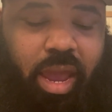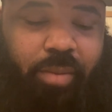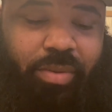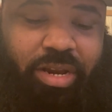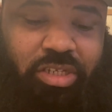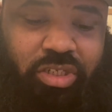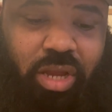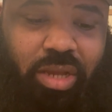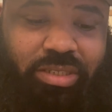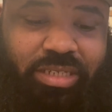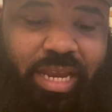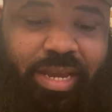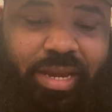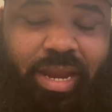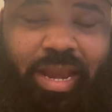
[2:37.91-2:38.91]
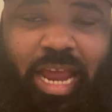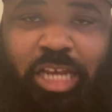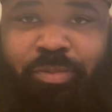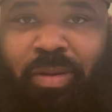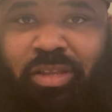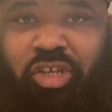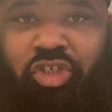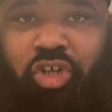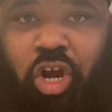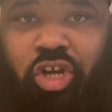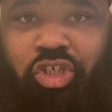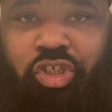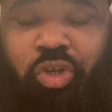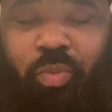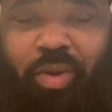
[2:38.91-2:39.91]
When it's all said and done, I expect the
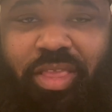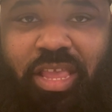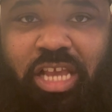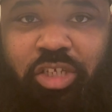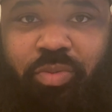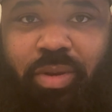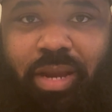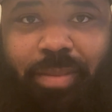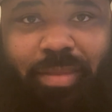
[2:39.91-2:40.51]
Chargers to win this one.